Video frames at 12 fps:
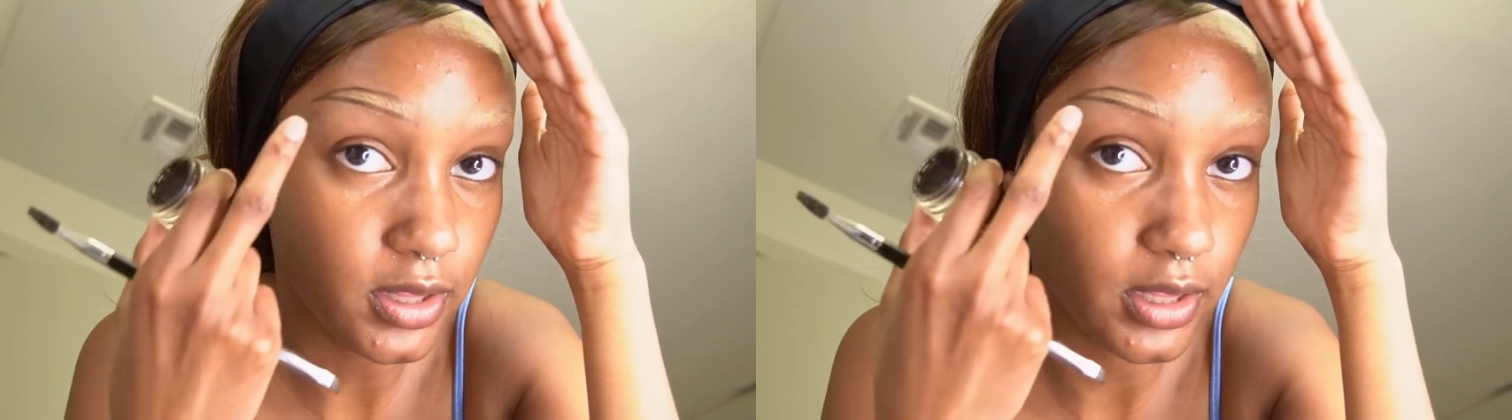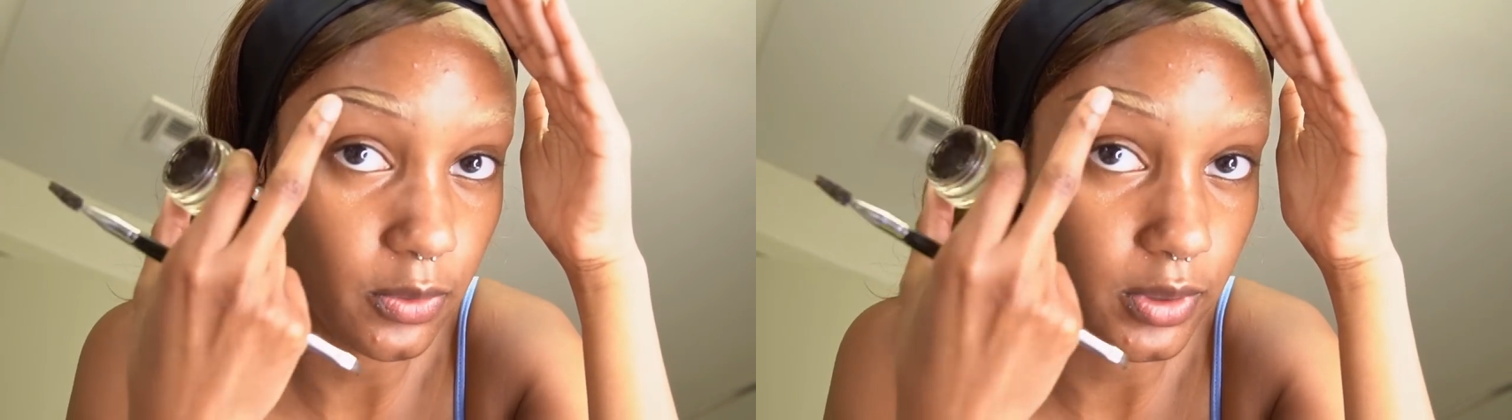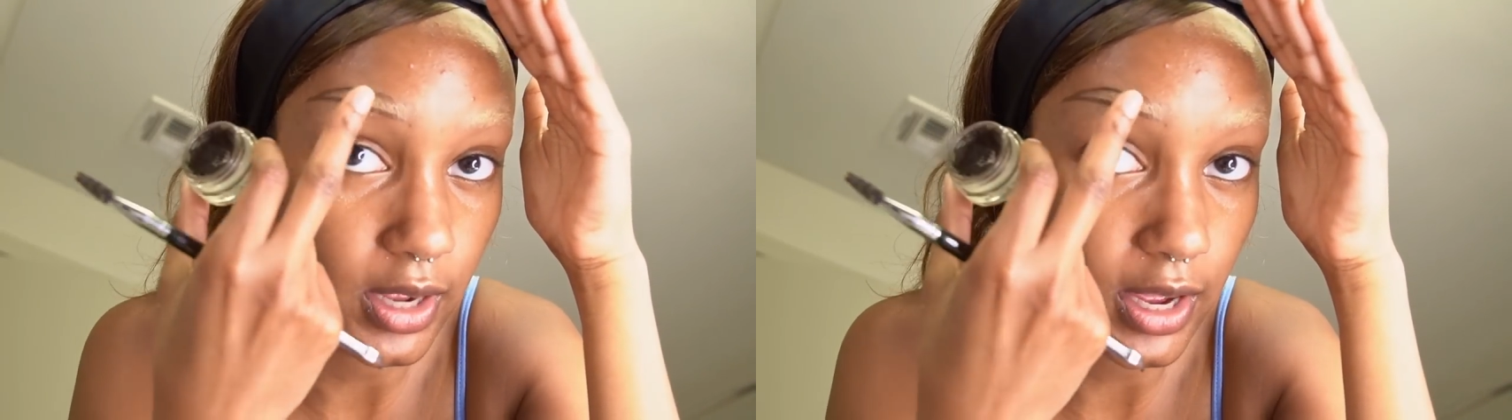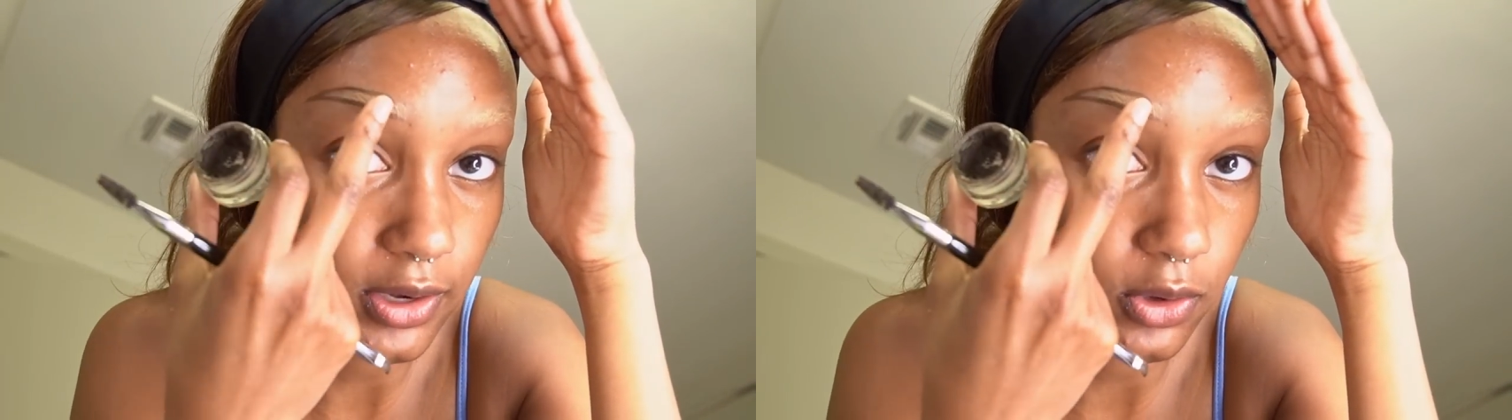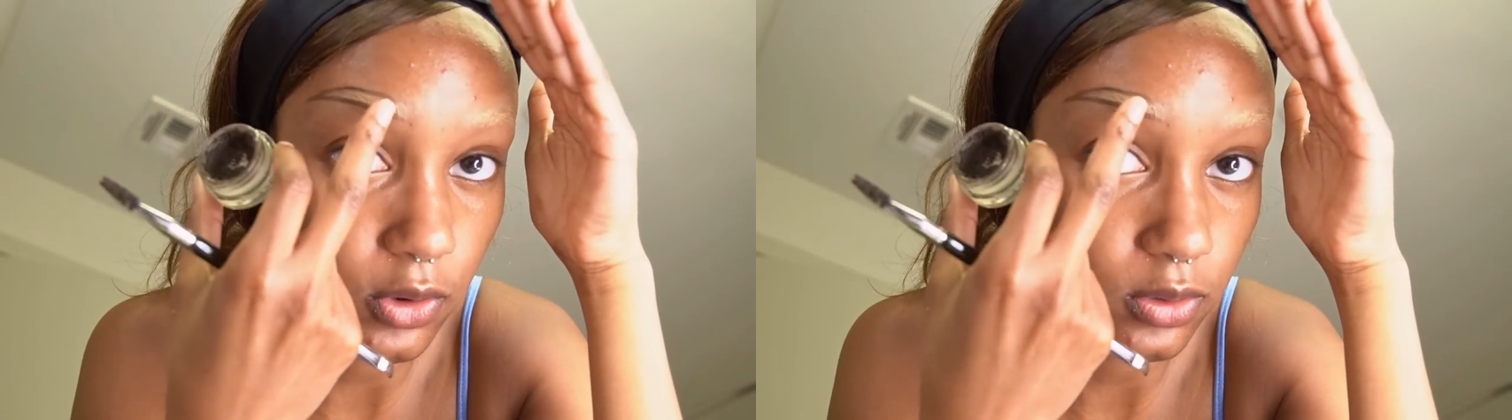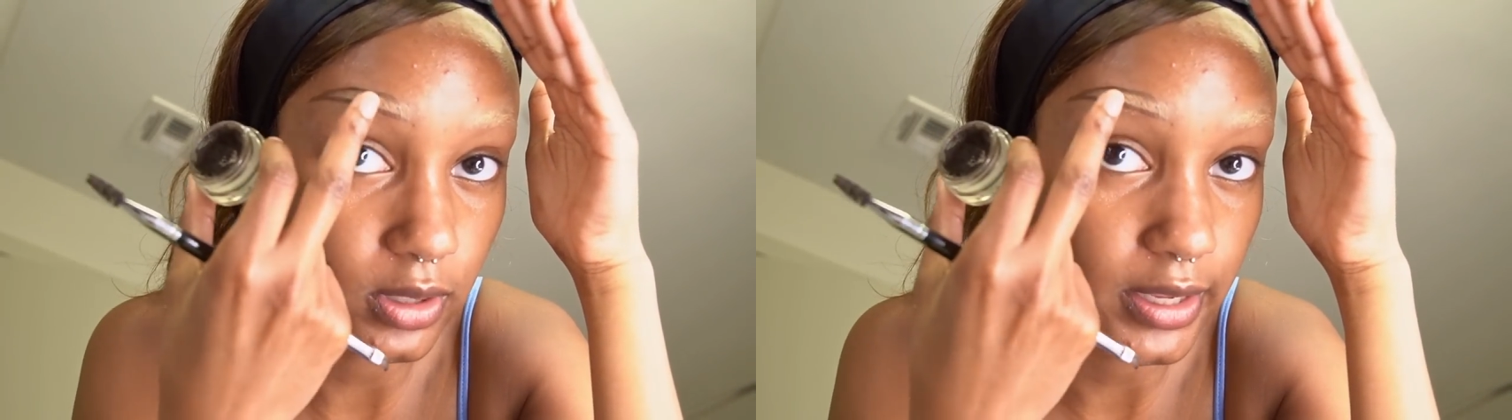they would kind of
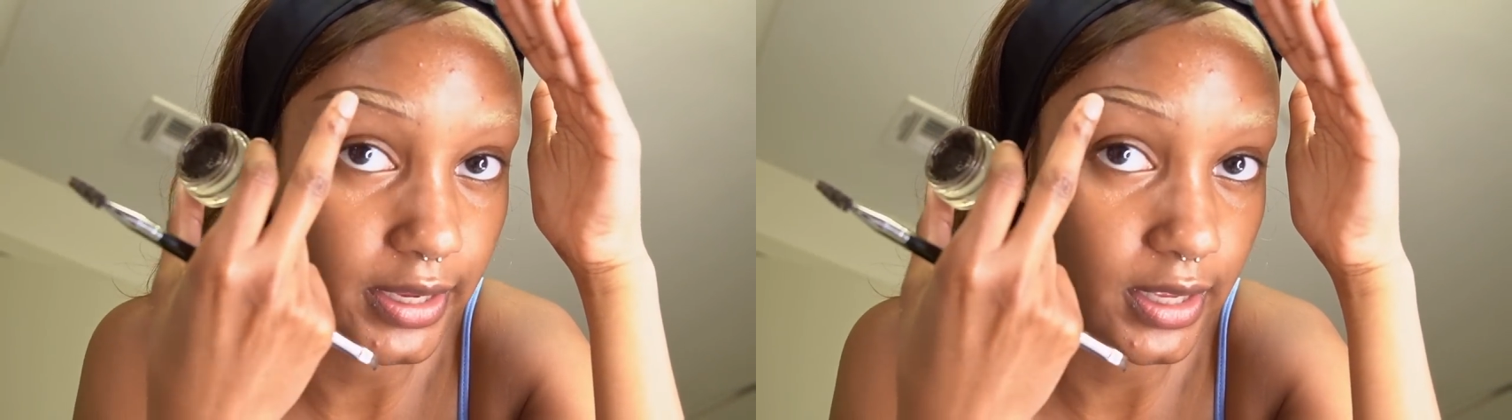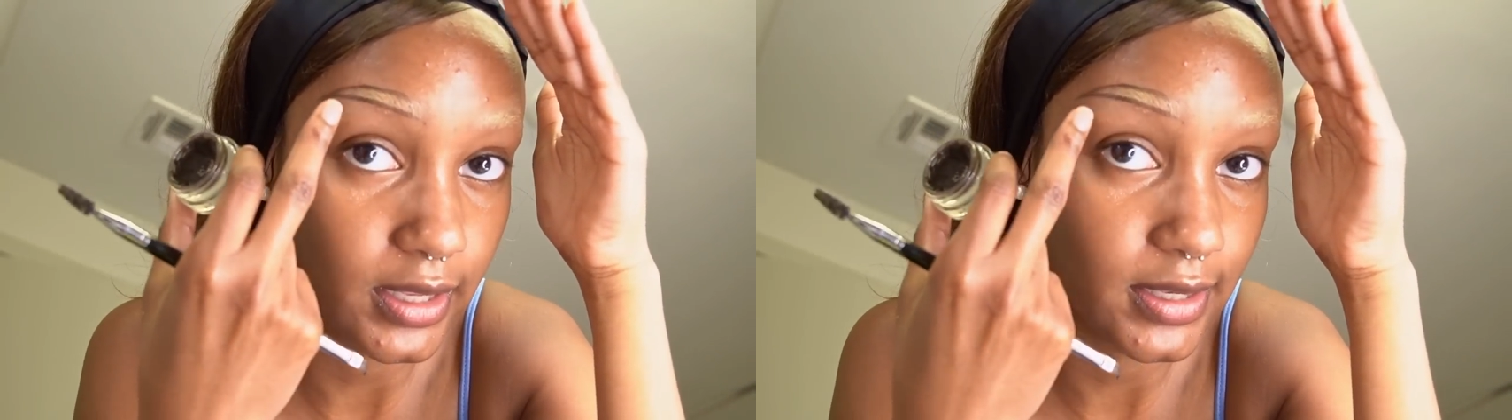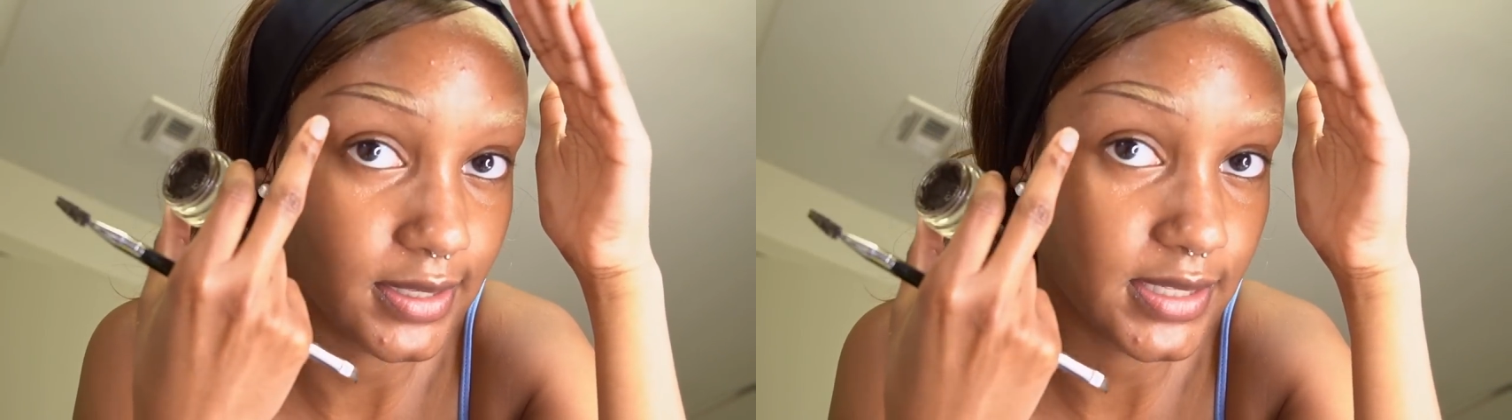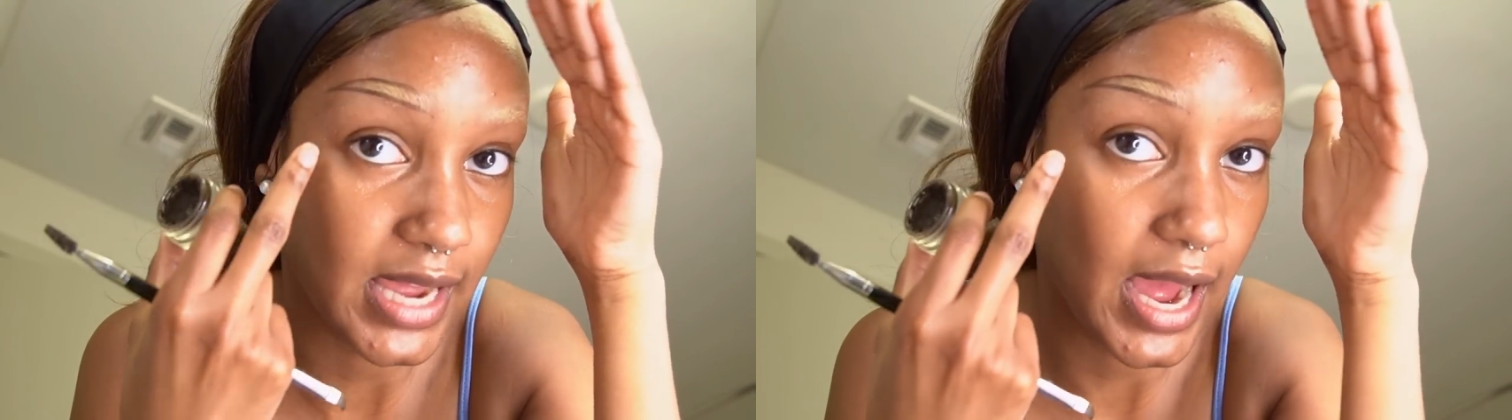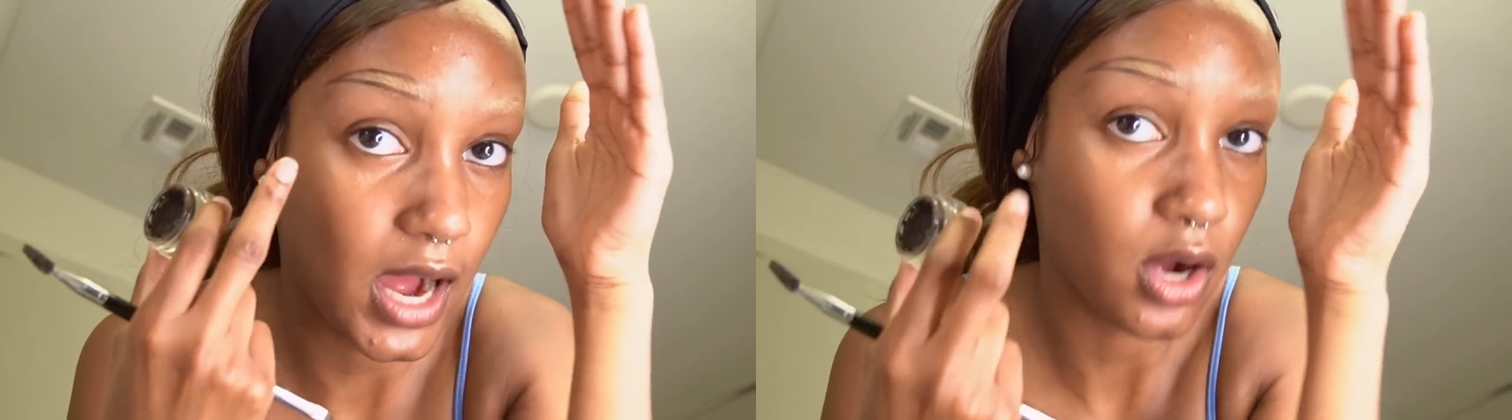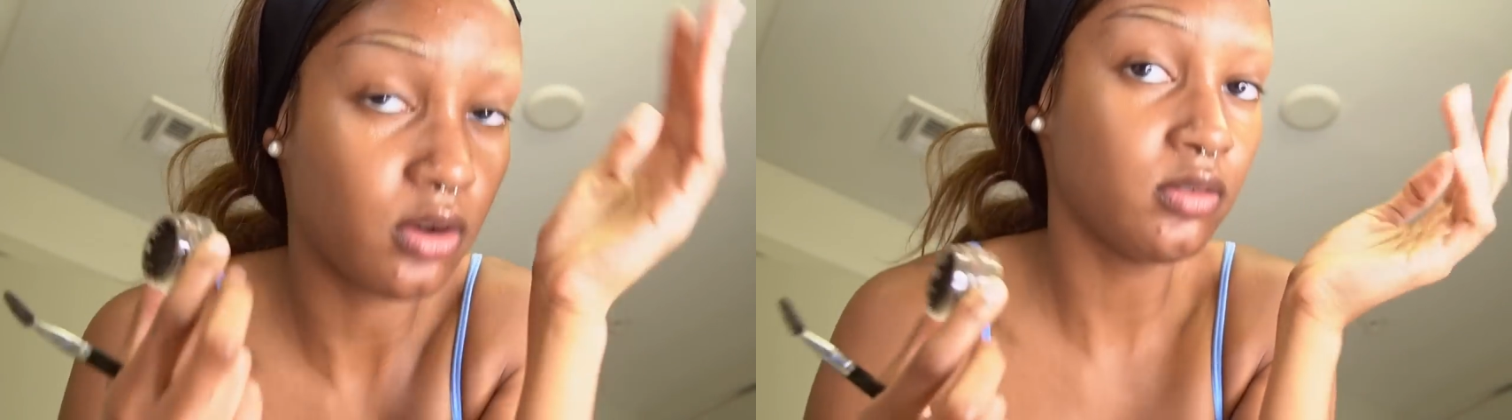go like
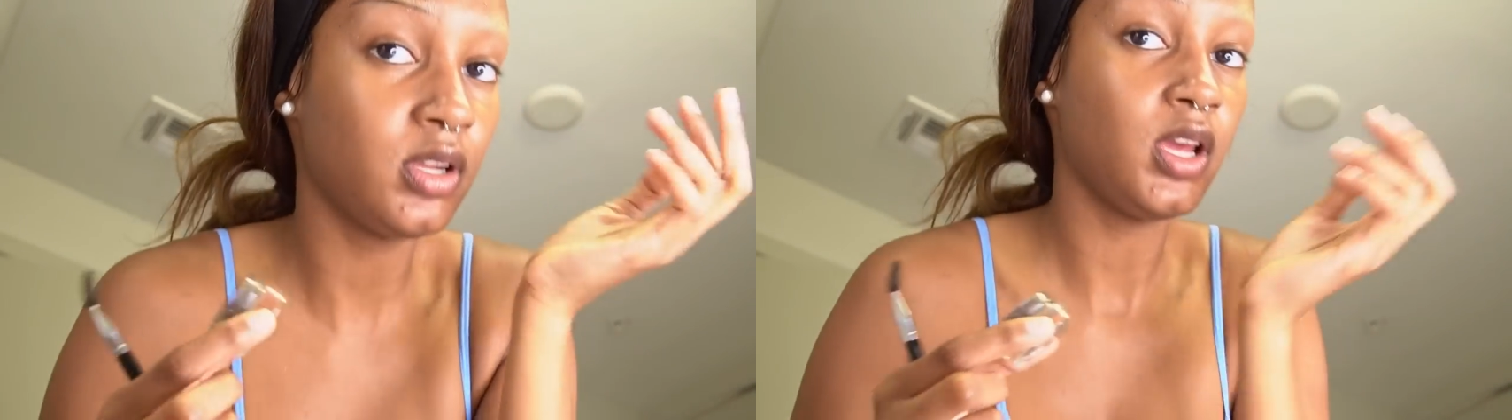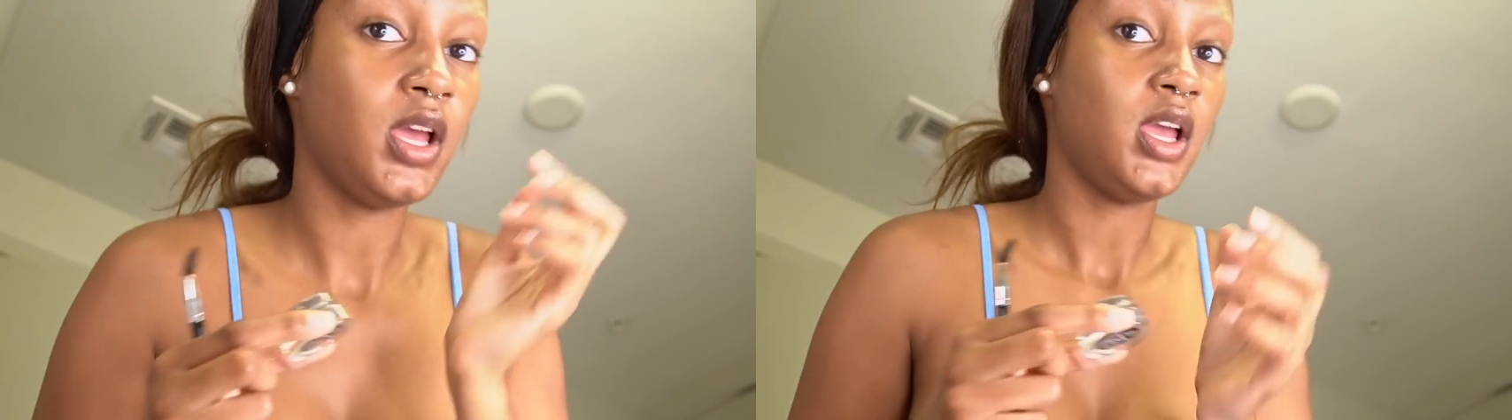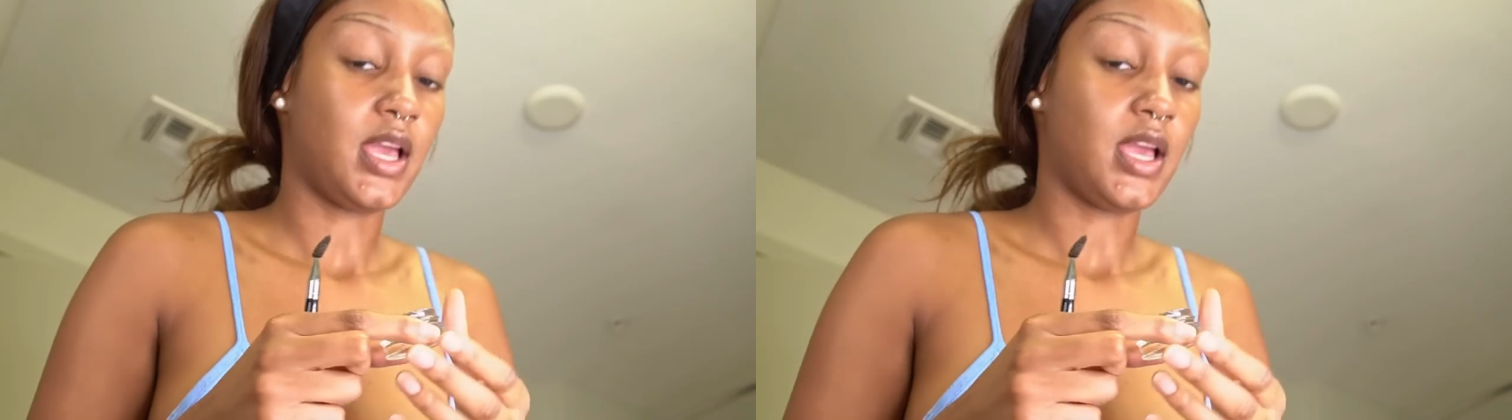down.